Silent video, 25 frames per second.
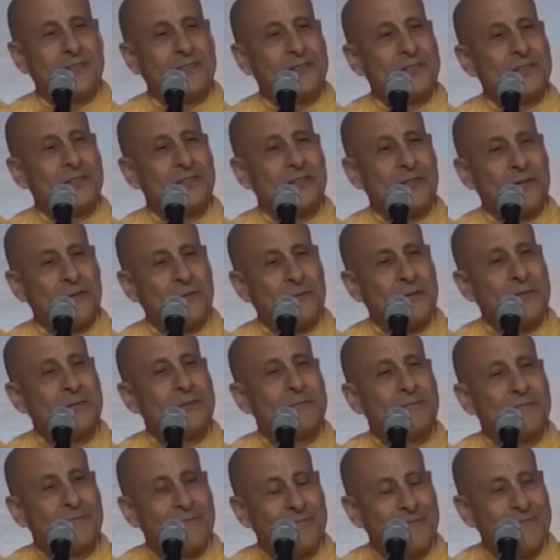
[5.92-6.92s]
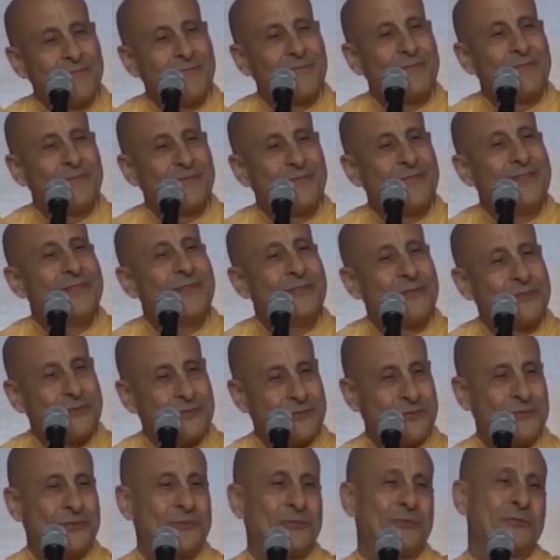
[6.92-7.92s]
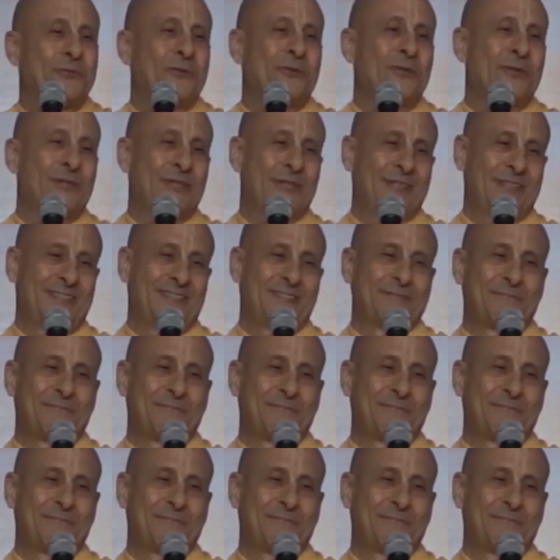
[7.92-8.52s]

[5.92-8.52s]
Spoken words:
just tell one little story